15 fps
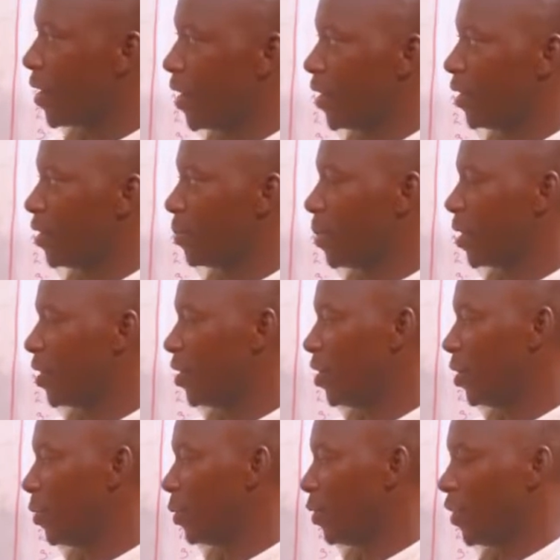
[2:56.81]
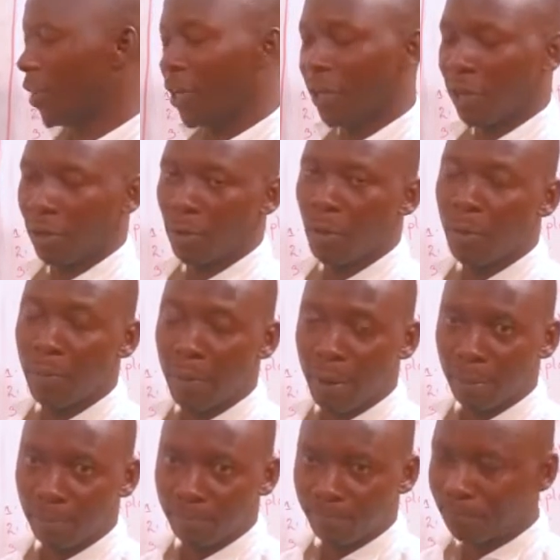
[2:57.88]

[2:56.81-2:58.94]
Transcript: there is materials like copper,